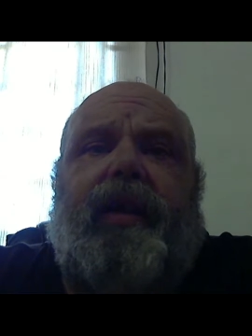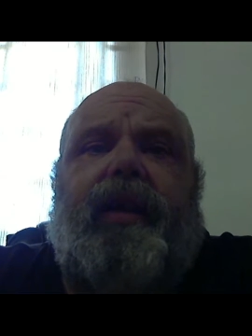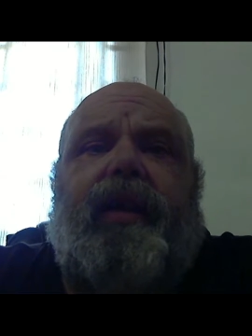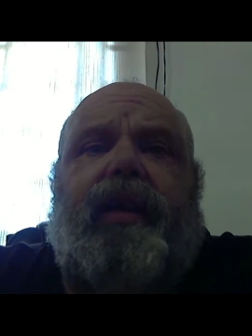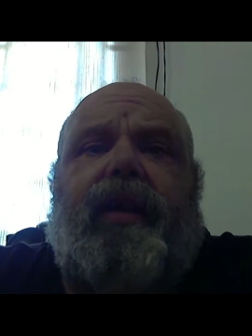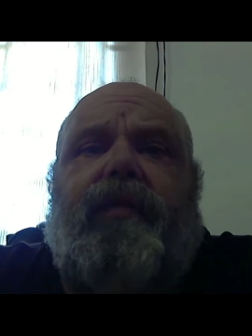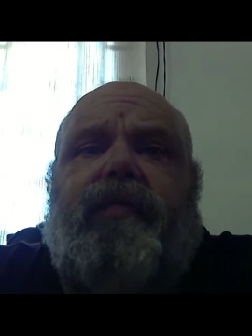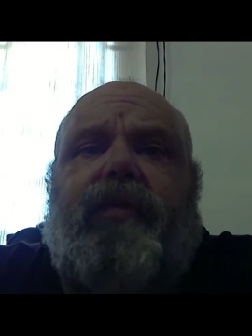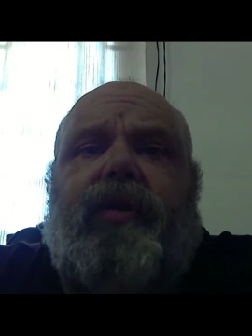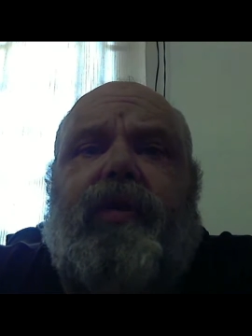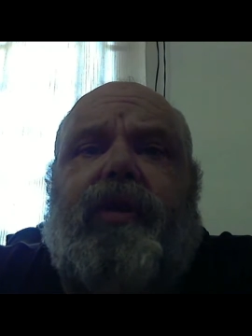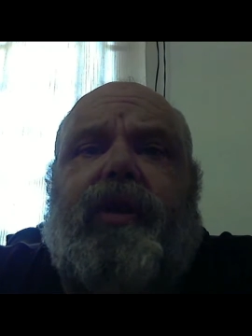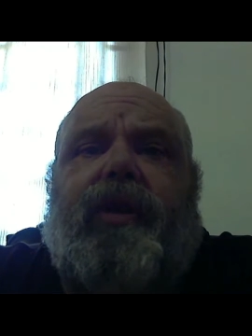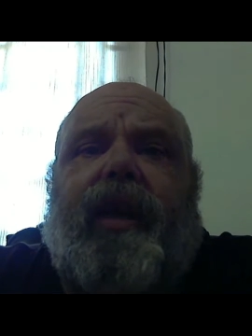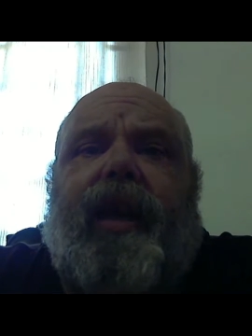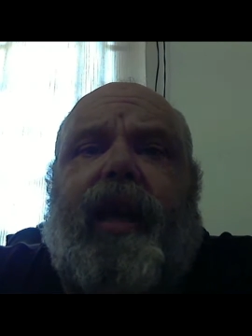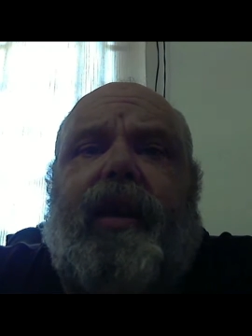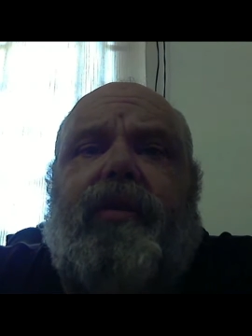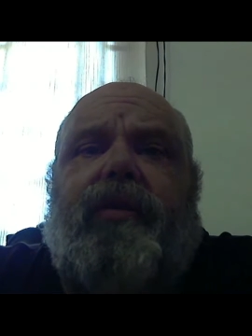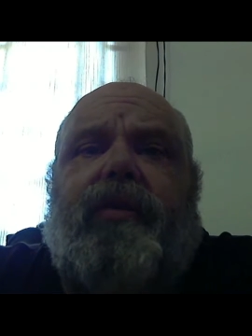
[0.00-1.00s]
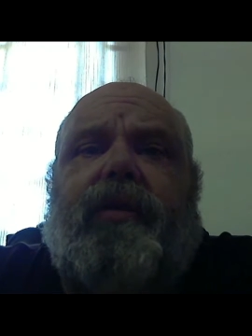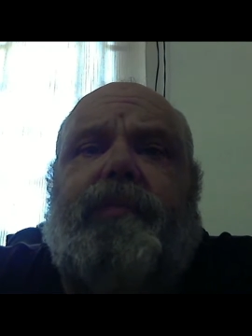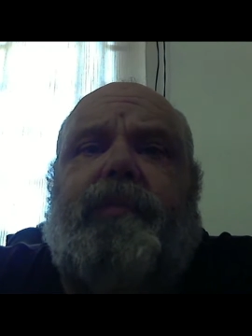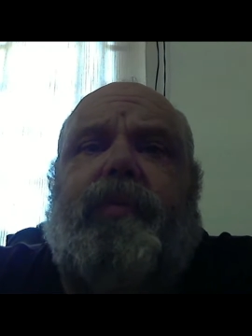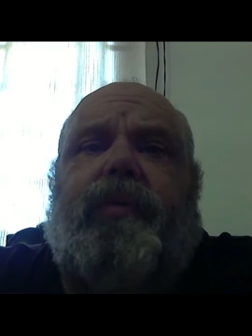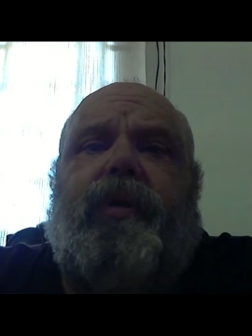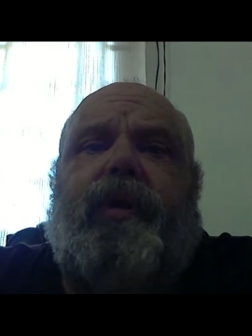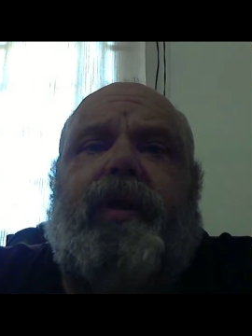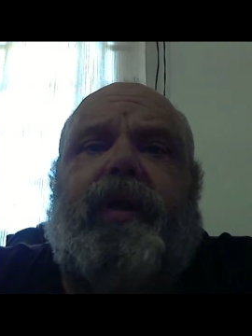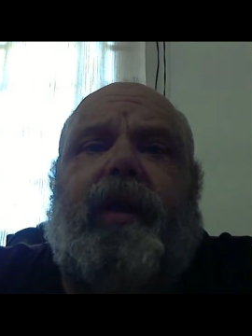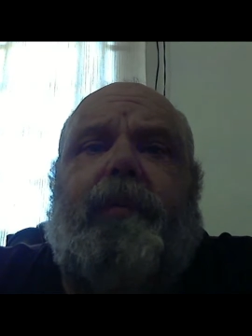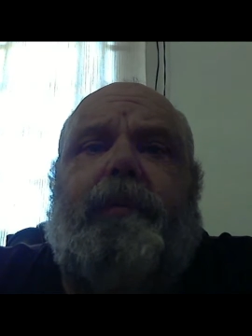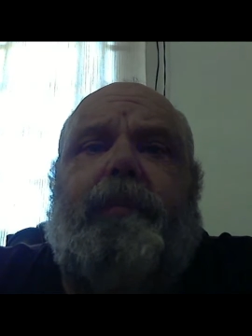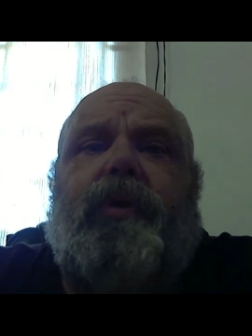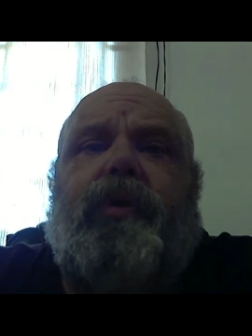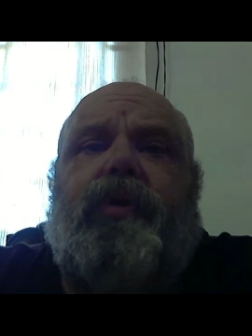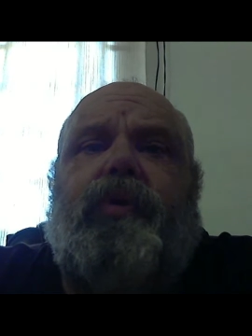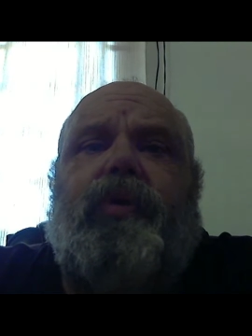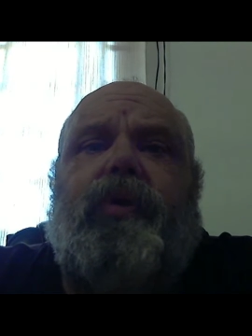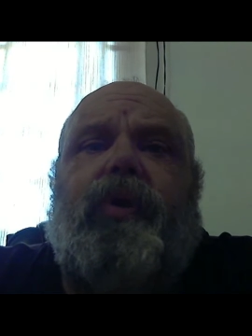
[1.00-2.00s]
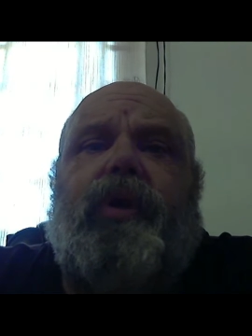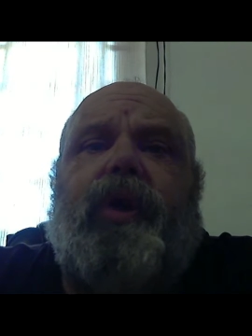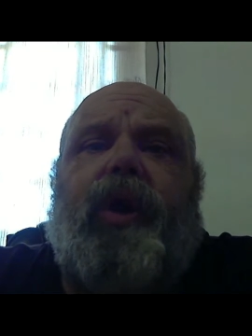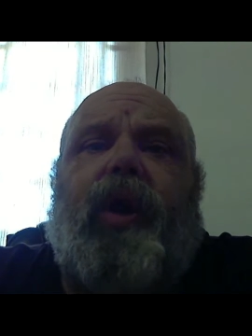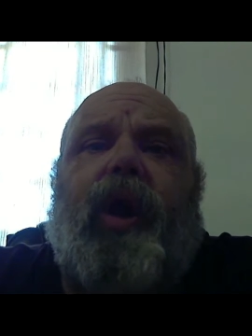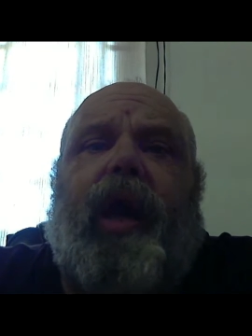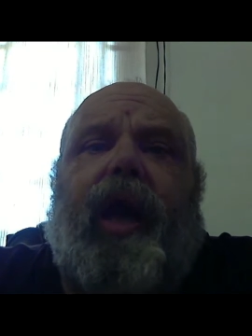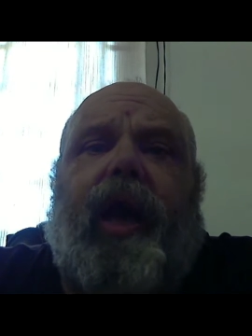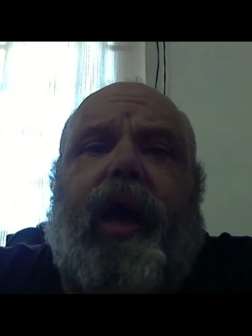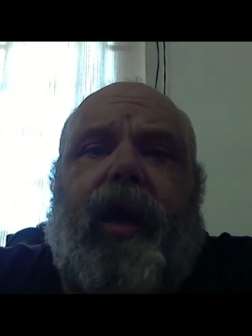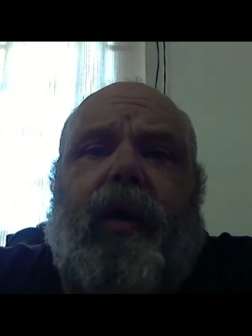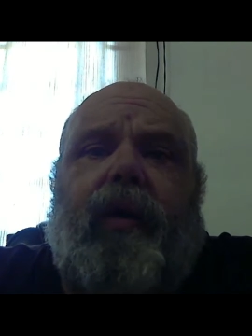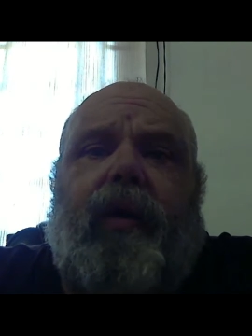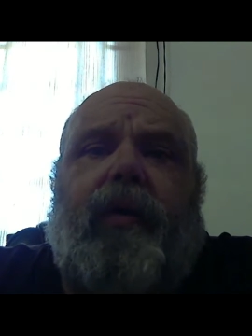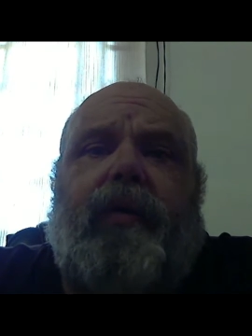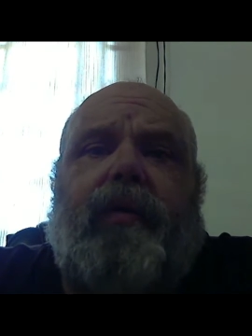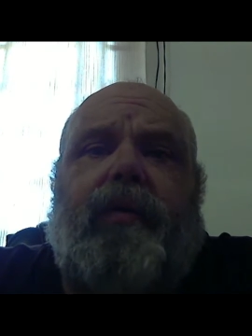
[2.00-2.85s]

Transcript: If you cannot pull it up, you do not know how,